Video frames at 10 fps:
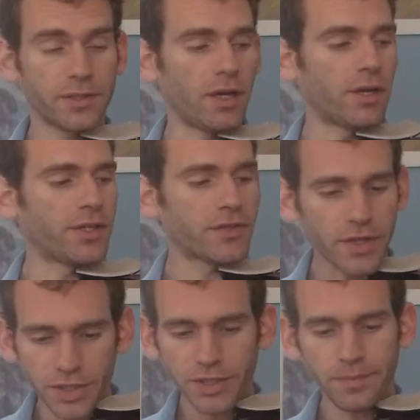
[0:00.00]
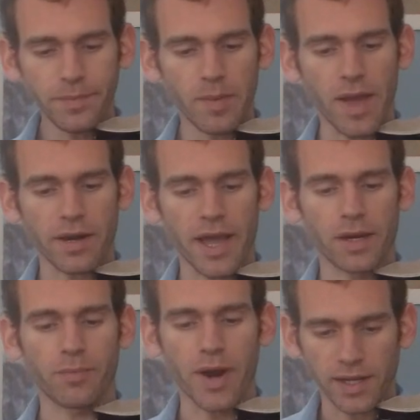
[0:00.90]
our discussion about how to
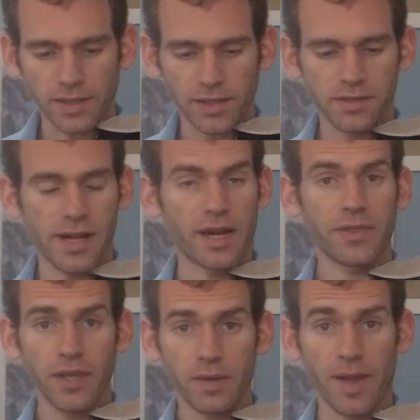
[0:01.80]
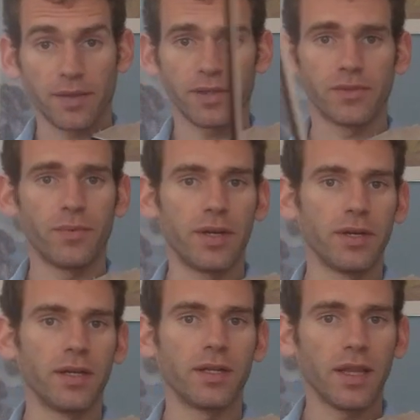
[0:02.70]
practice and how to think about this
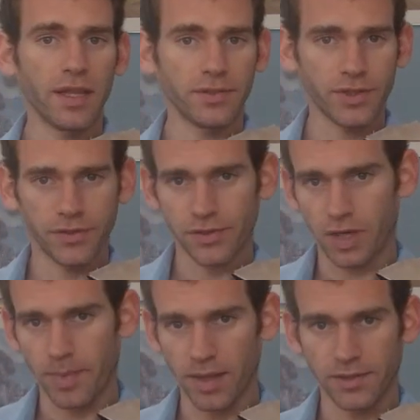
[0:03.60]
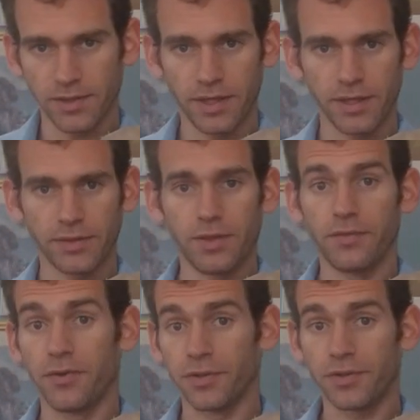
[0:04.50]
one, let's just start by listening to the
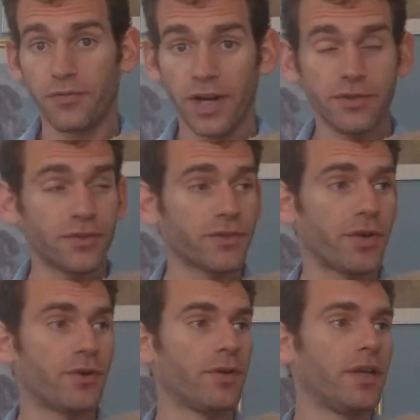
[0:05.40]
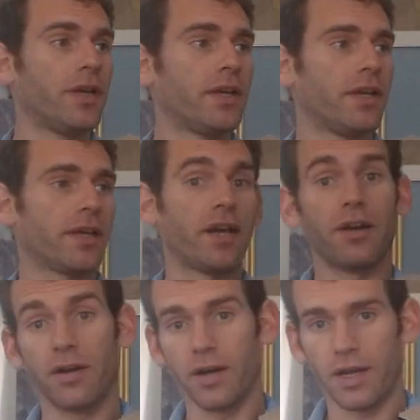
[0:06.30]
first phrase or so, get
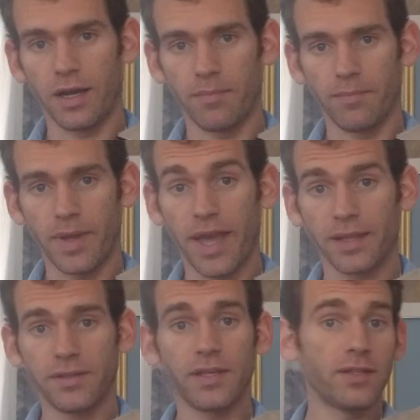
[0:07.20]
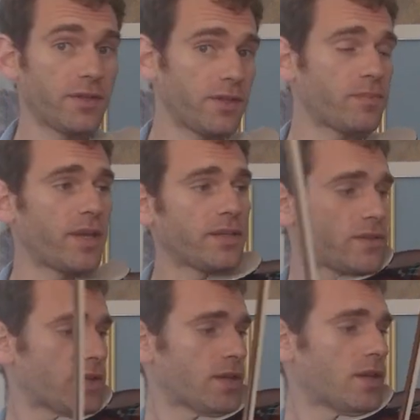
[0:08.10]
our heads into the
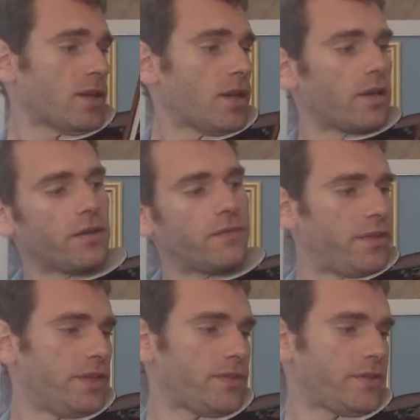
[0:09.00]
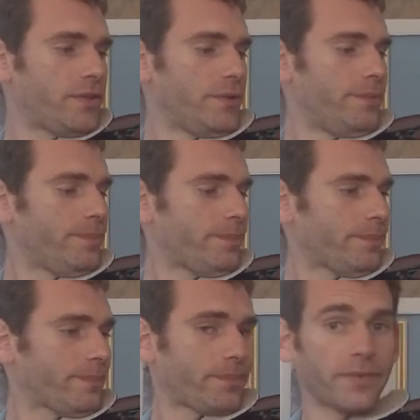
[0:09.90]
space of this tune.
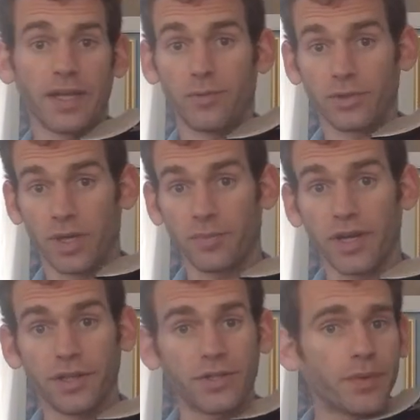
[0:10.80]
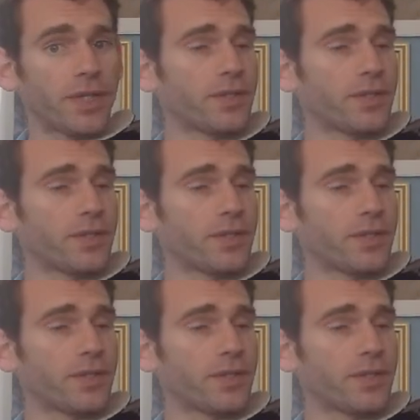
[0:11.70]
Then we'll jump right into it.